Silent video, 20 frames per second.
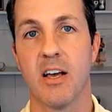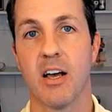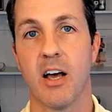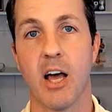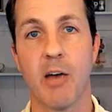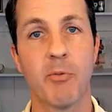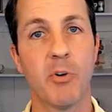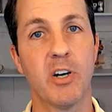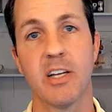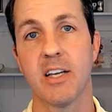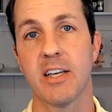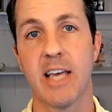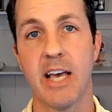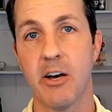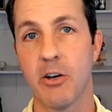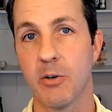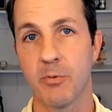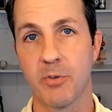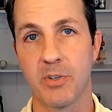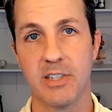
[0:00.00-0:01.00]
I've already
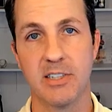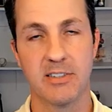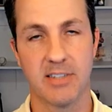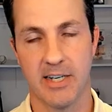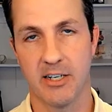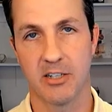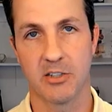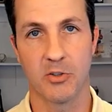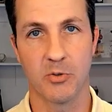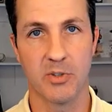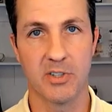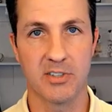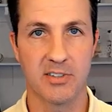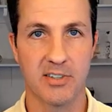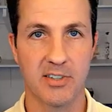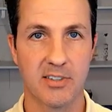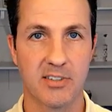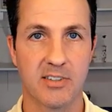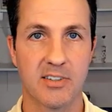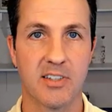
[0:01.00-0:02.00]
accounted for these
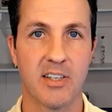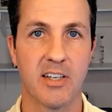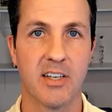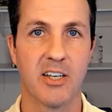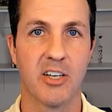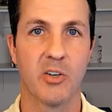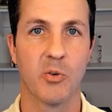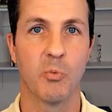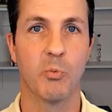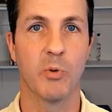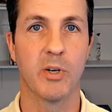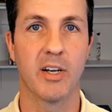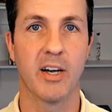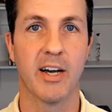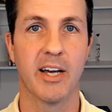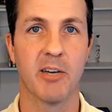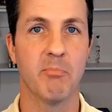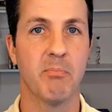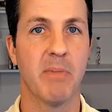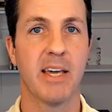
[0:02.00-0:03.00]
characteristics when
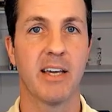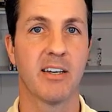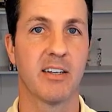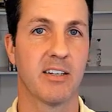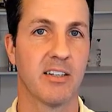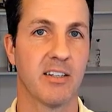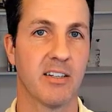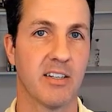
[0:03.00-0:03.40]
I make